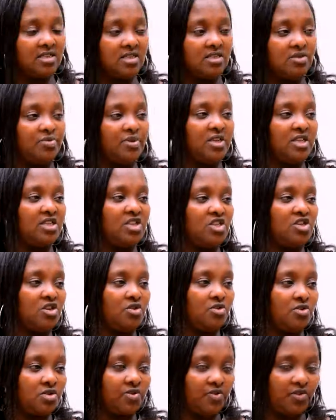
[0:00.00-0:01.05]
accessibility
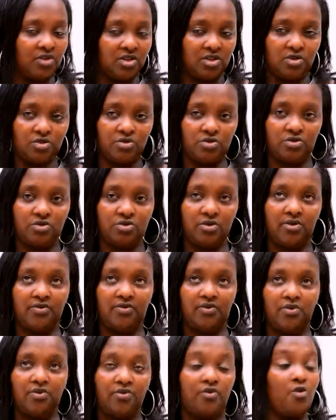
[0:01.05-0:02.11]
channels for the children, uh,
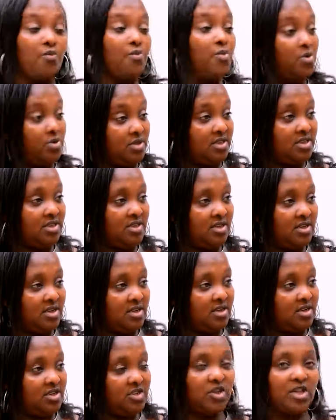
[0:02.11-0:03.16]
for, for books
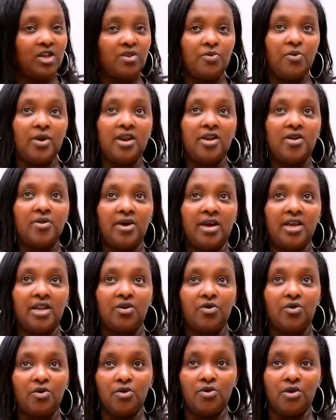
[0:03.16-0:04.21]
so that when you are
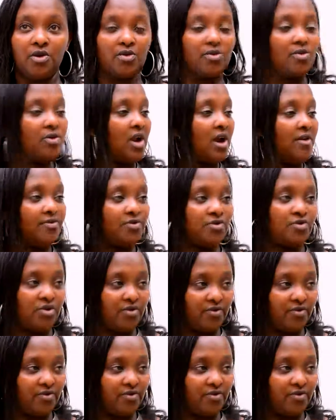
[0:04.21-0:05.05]
in Ngororero, you don't have to